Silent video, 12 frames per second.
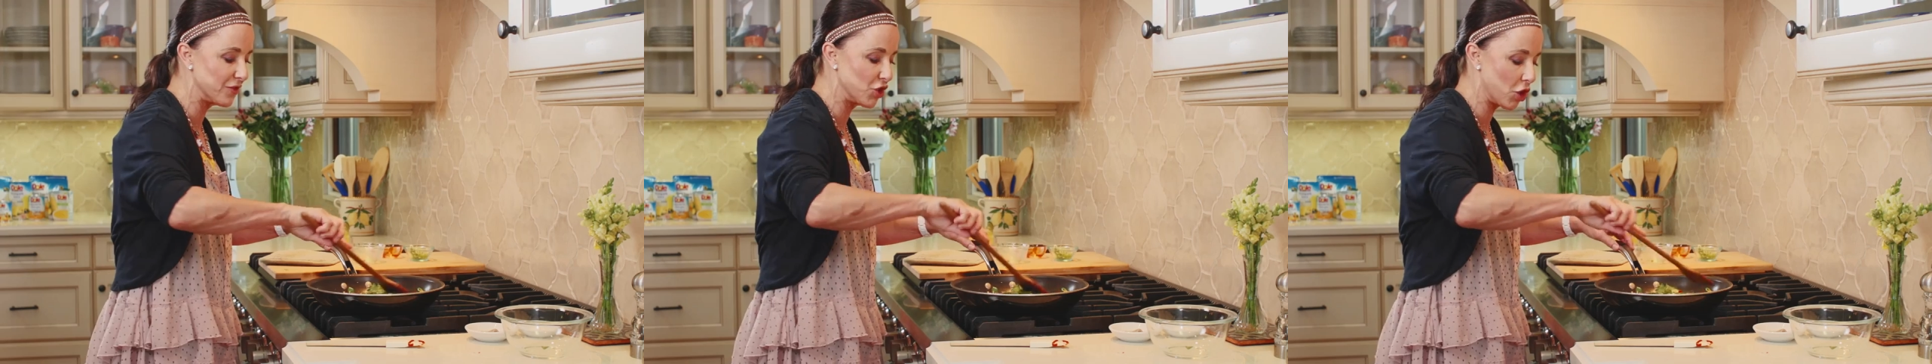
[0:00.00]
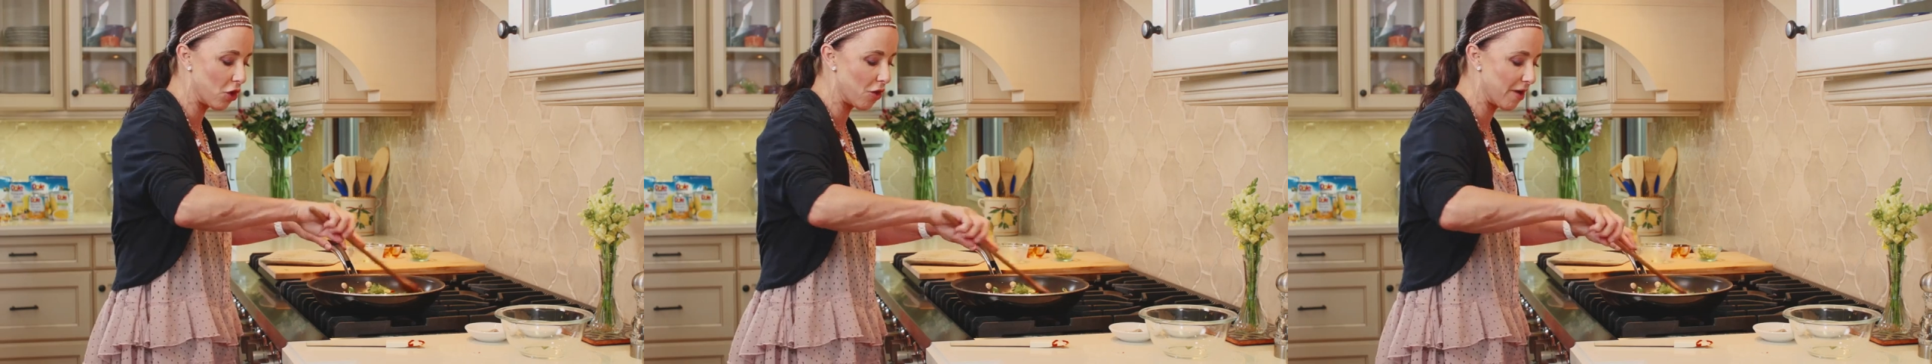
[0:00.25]

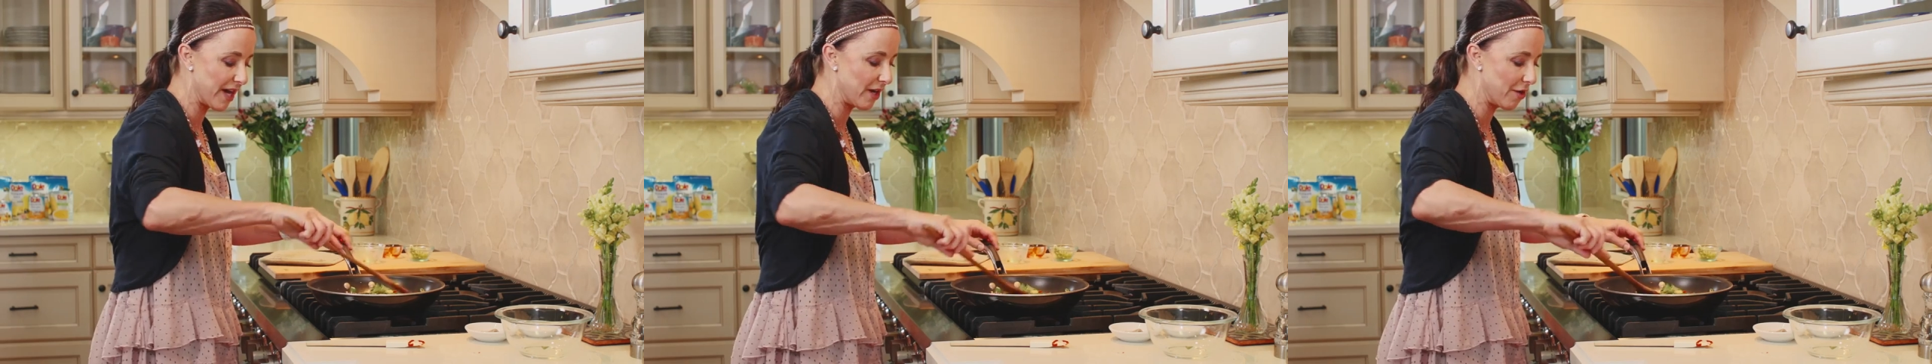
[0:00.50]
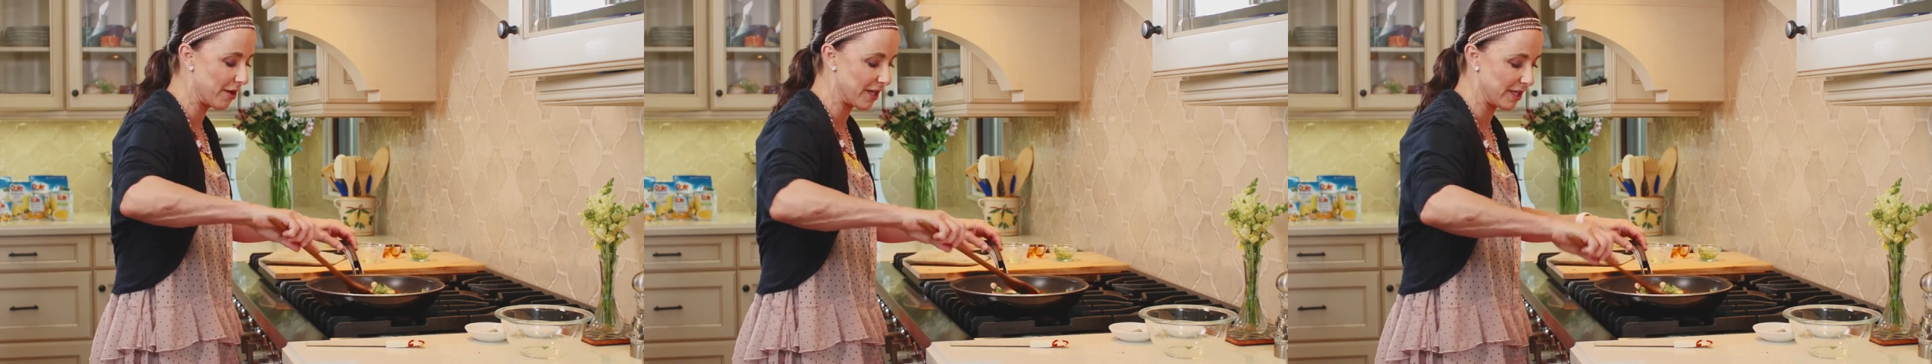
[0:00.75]
charring
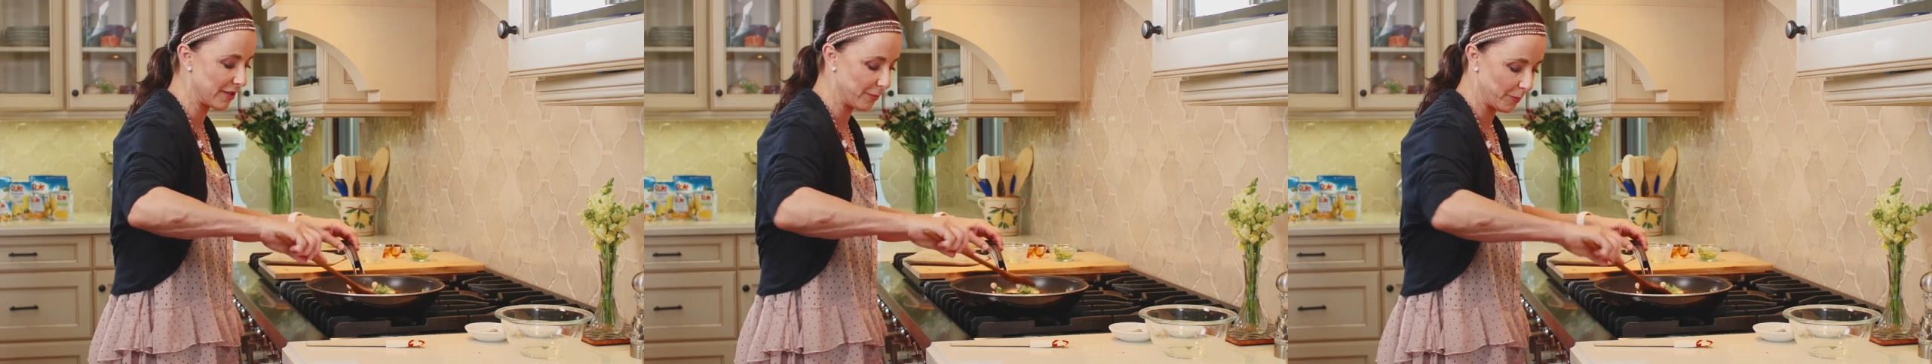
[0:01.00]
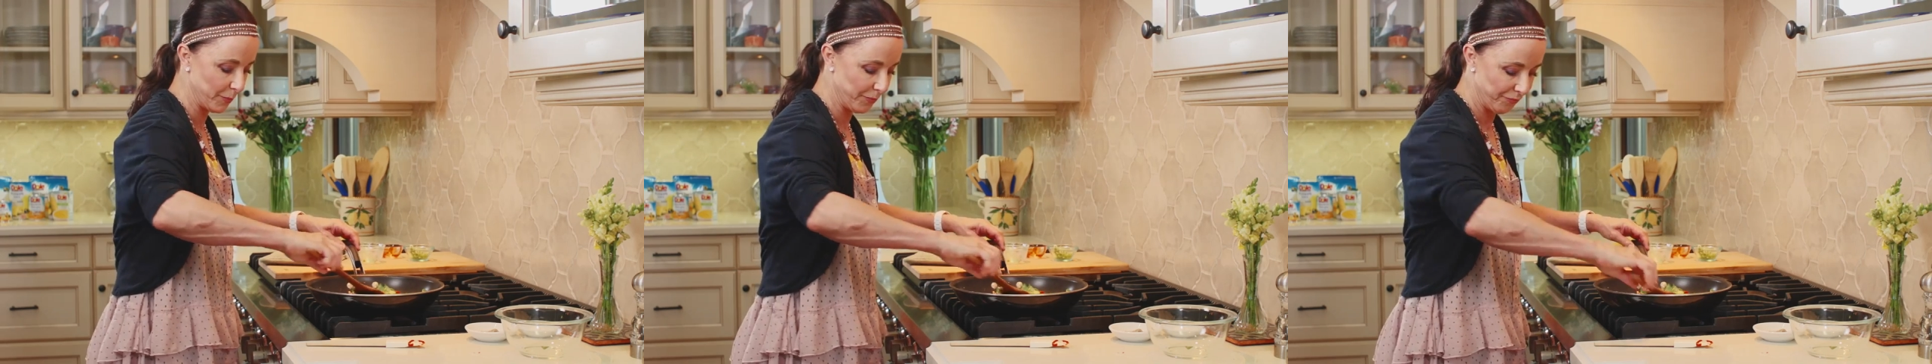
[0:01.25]
on it.
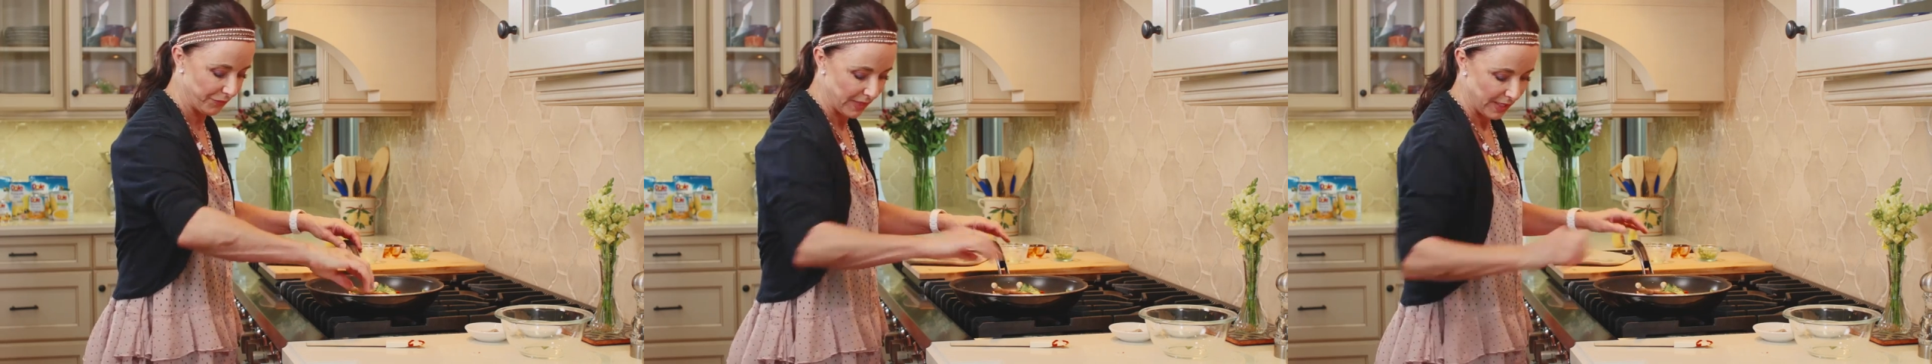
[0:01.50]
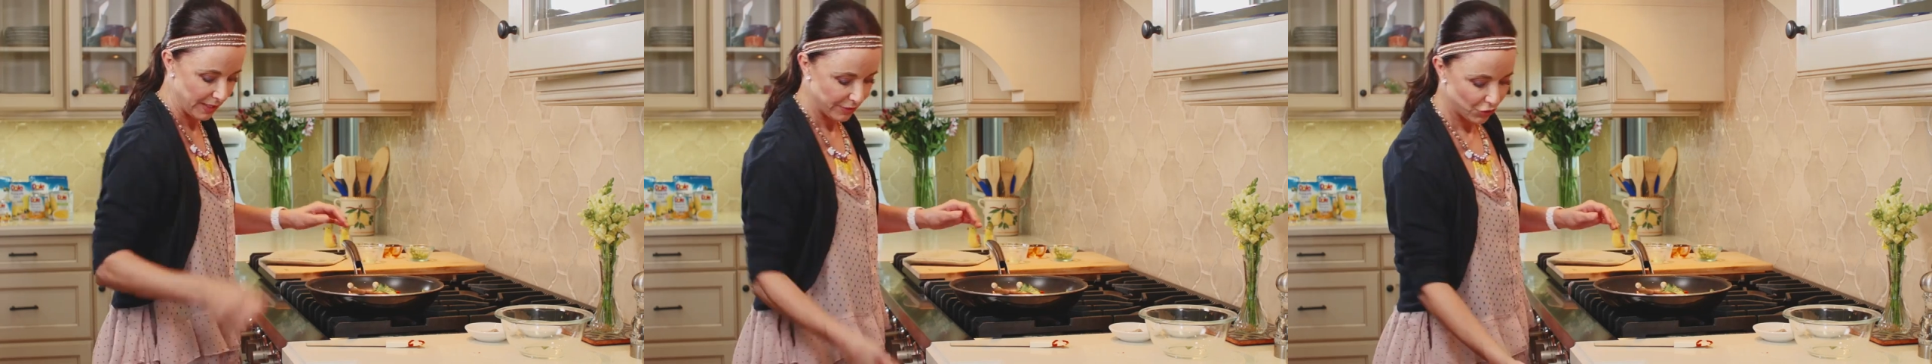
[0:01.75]

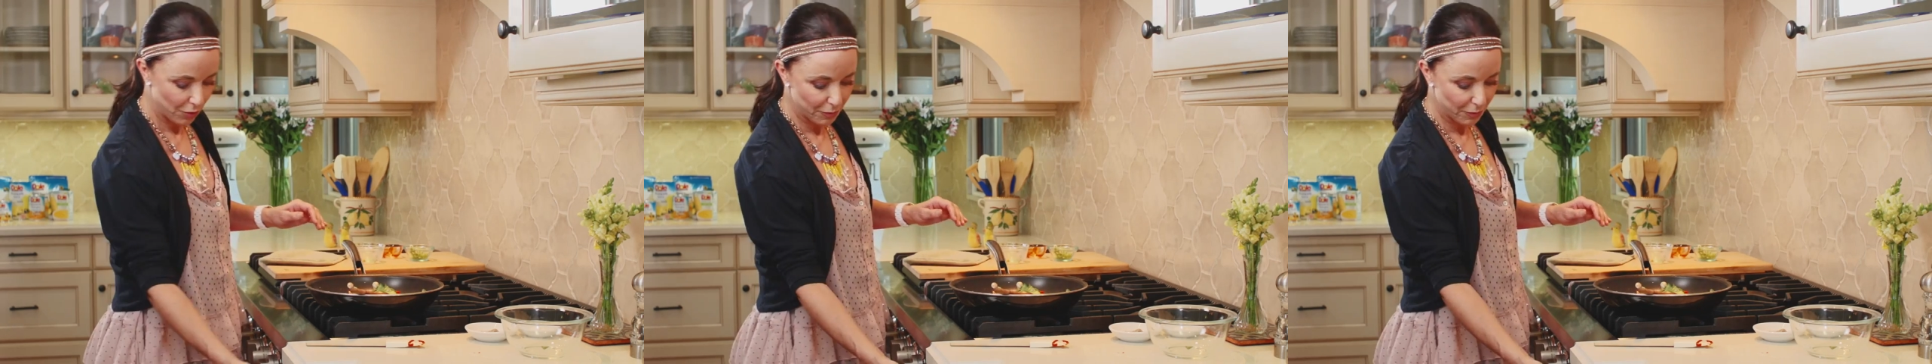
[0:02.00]
So